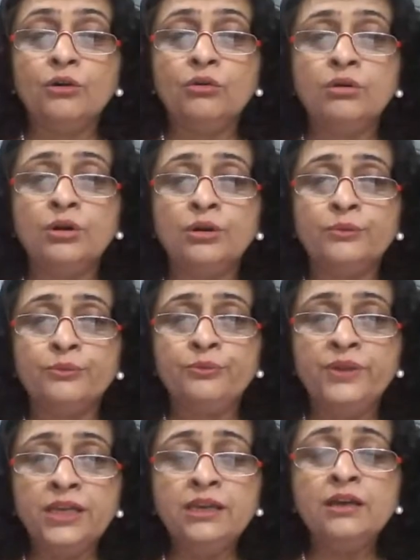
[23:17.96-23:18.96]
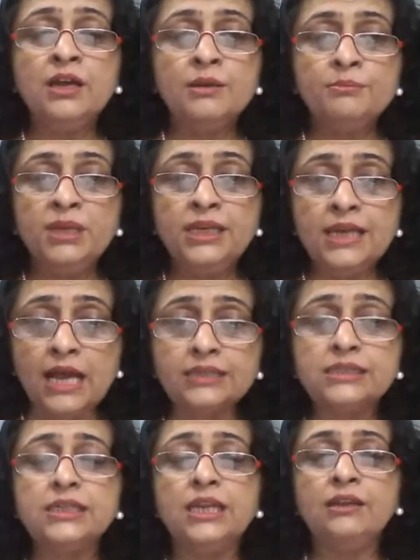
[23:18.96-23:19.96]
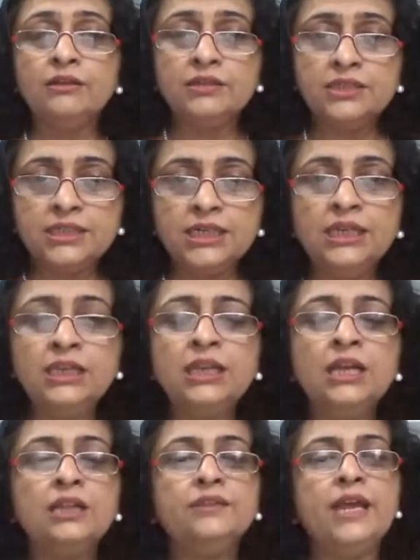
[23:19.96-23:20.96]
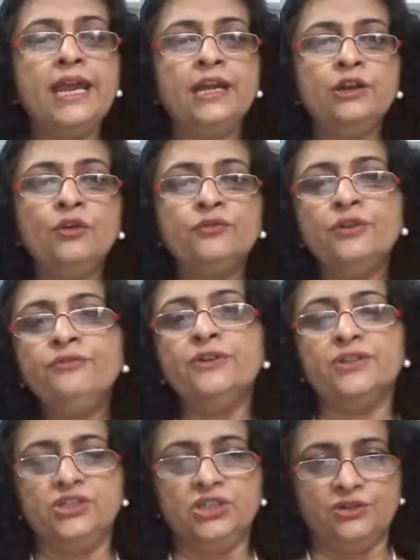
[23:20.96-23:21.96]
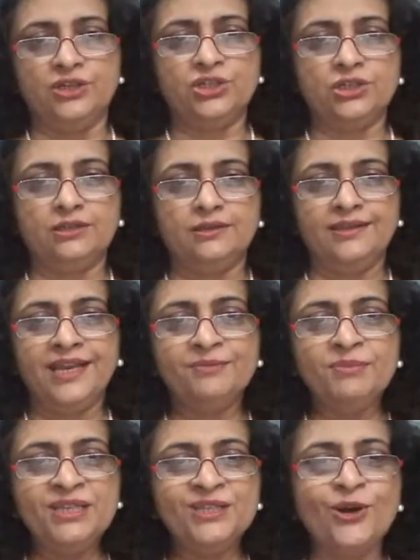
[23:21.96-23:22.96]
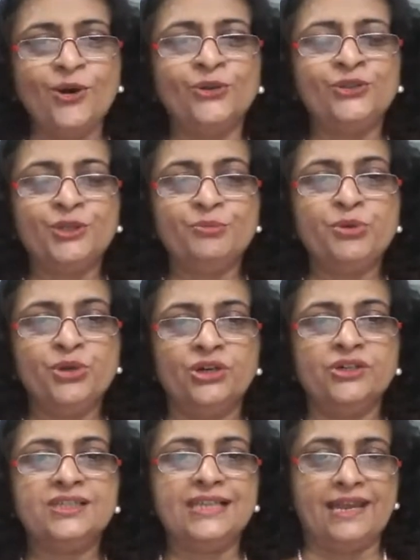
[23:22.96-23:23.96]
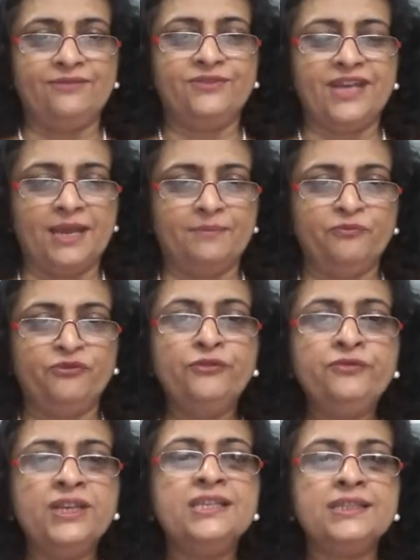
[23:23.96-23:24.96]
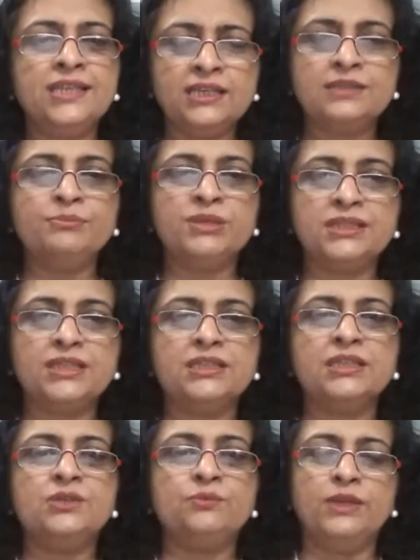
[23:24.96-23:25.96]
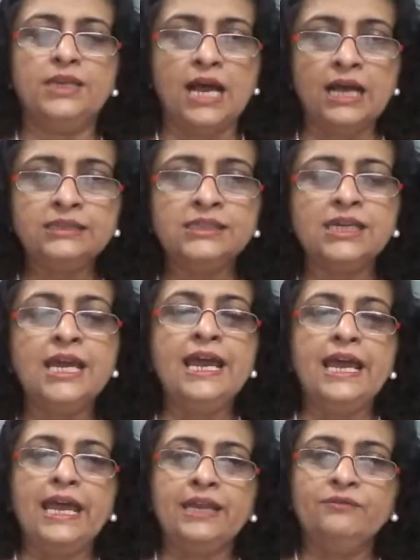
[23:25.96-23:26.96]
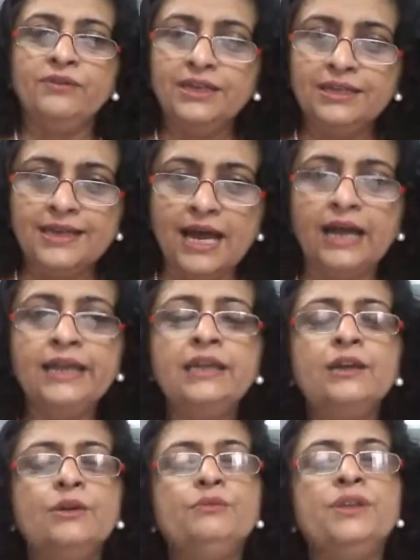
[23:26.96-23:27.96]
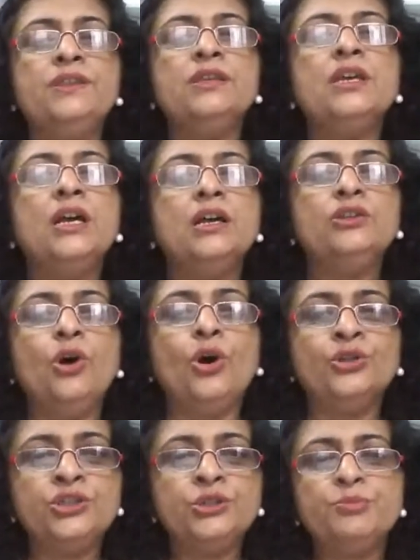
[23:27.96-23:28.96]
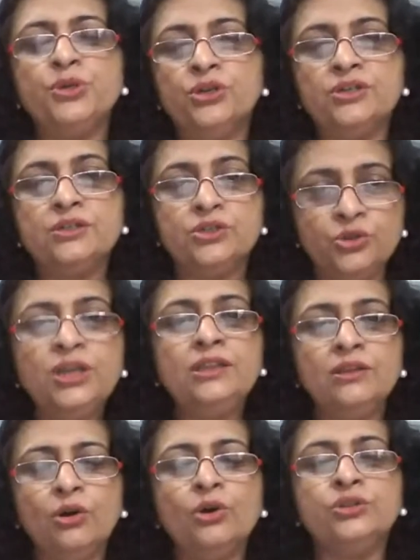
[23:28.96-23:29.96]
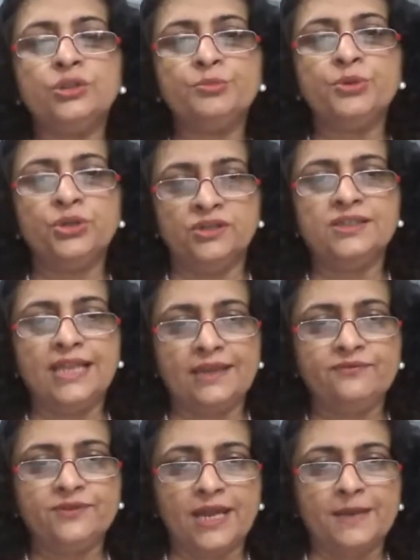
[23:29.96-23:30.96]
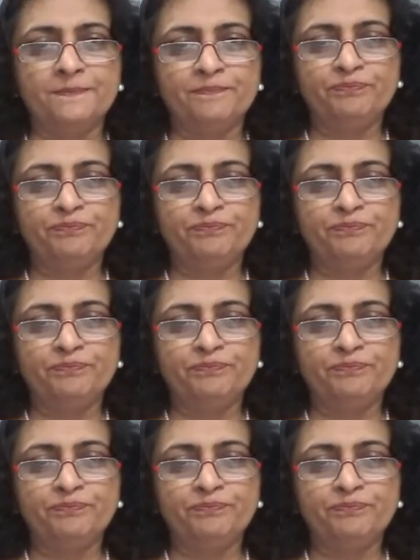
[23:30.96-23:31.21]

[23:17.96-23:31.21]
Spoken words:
will be lasting till the end of the first generation. That means the entrepreneur's lifetime. 56 businesses will last and will die with the entrepreneurs during the entrepreneur's lifetime.